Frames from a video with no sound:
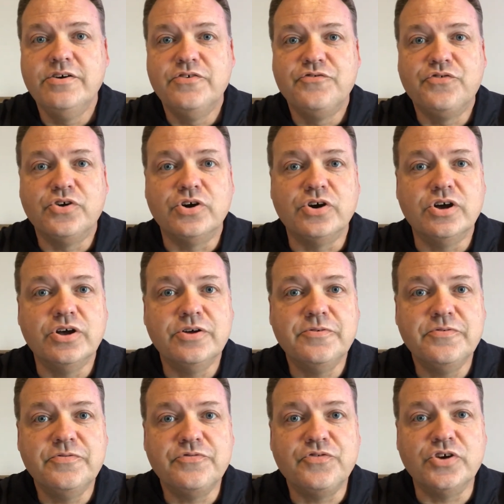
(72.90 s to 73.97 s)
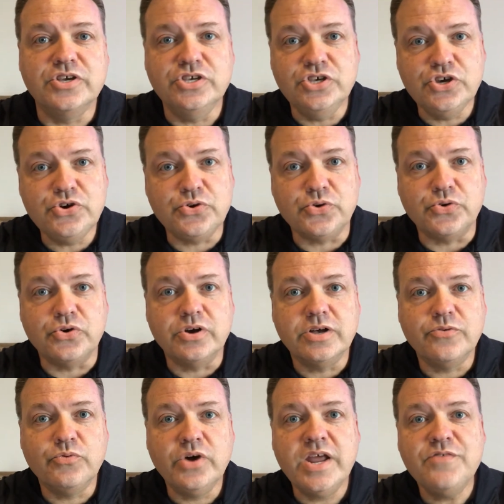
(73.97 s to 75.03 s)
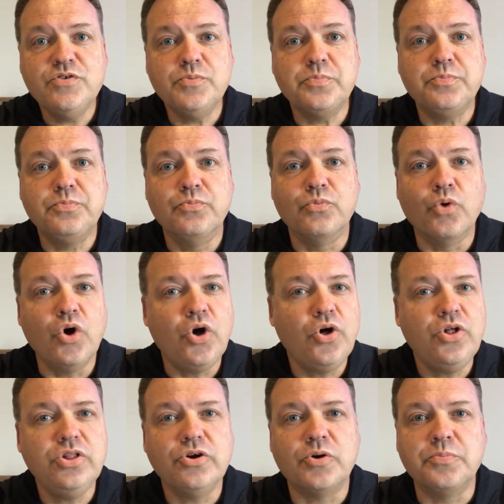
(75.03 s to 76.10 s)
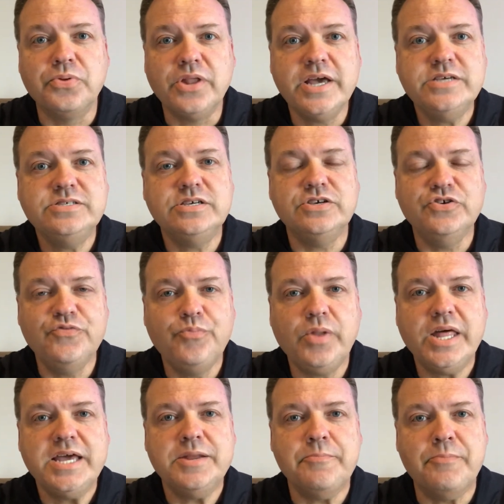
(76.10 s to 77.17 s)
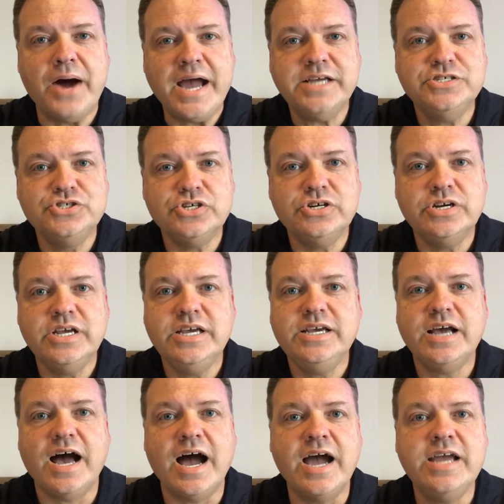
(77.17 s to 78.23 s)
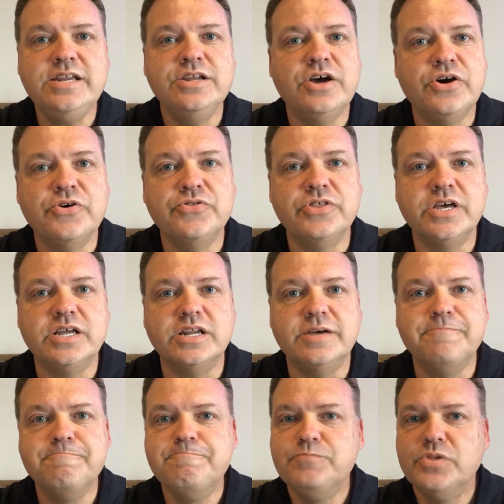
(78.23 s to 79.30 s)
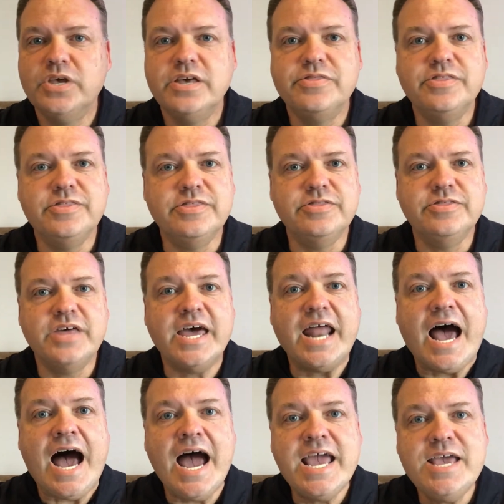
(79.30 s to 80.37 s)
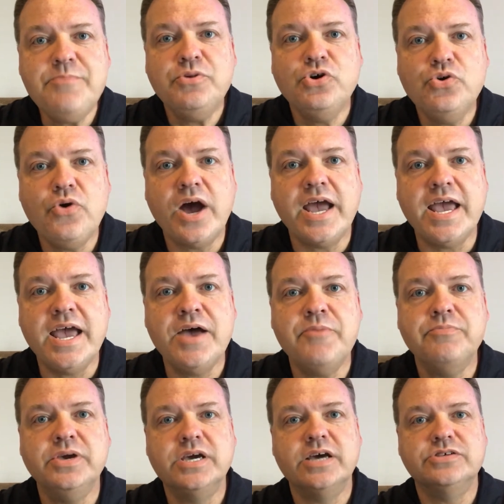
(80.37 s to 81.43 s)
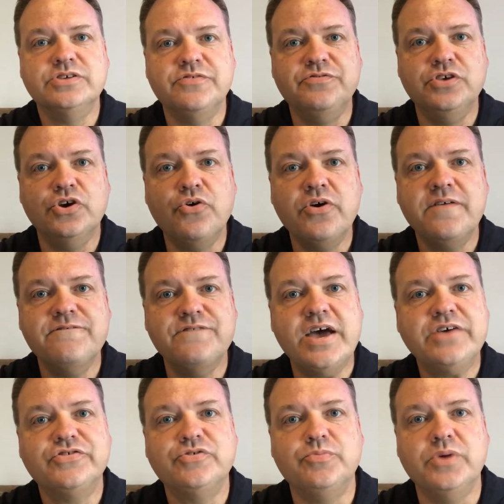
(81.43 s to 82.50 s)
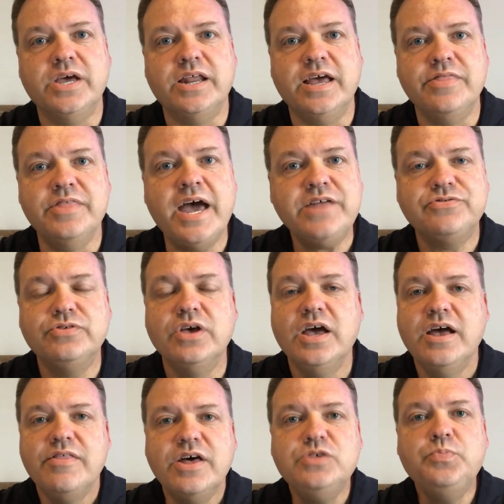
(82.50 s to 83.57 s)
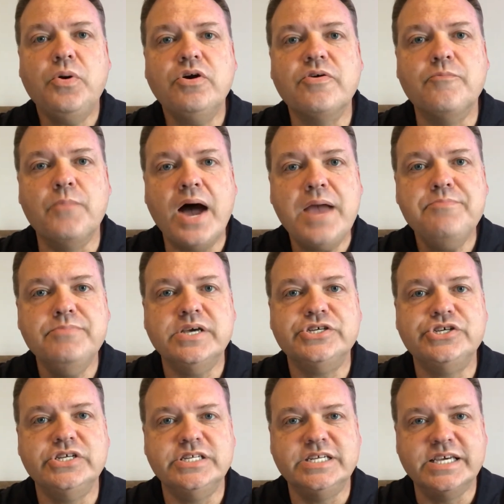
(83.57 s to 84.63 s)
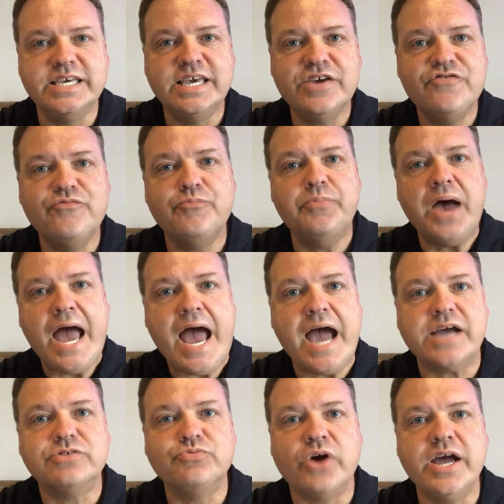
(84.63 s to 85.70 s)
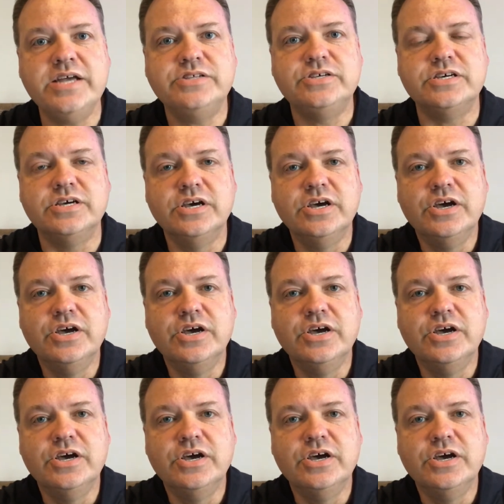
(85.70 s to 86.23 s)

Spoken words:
for you, whatever role or place that you've played in my journey. I know that I am who I am because of your investment. And that's part of my mission, to give back, right? To